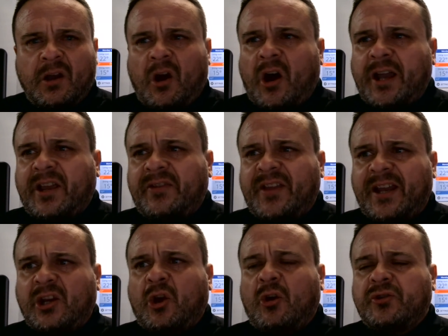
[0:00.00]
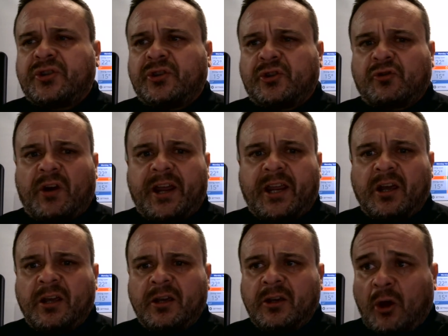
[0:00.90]
I can then concentrate
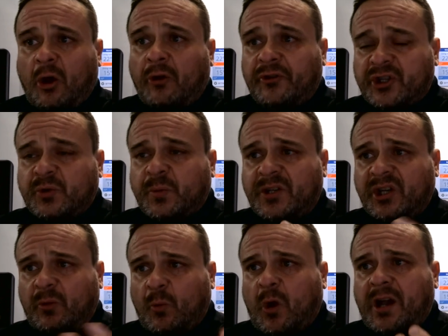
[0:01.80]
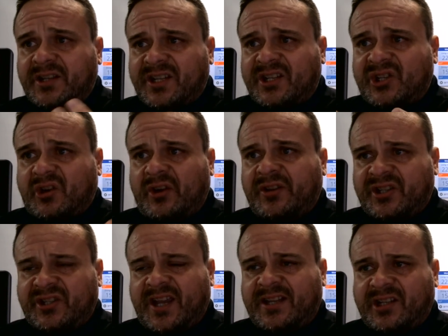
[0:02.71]
on the switching wires inside the
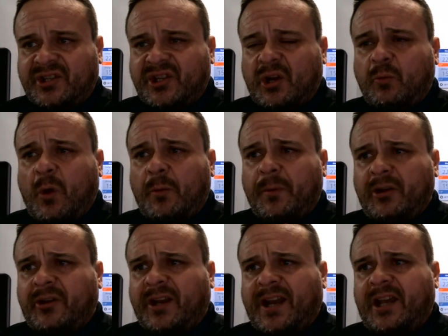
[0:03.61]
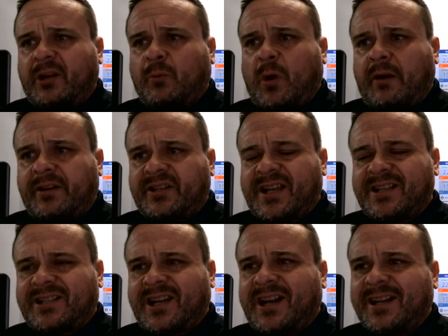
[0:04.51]
center. So what we're looking at in the wiring
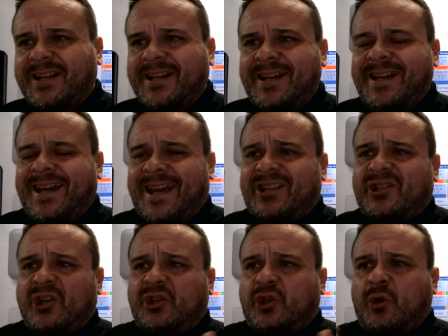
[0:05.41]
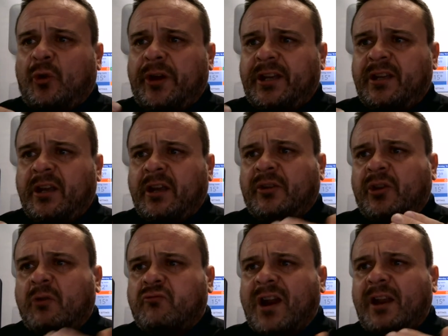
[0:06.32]
center is to join
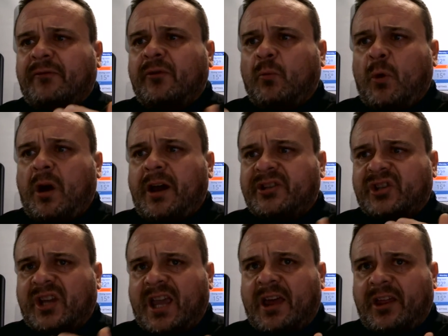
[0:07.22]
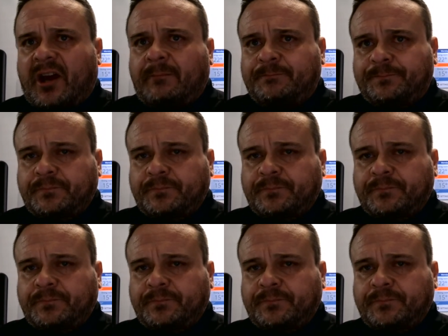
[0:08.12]
the relevant wires together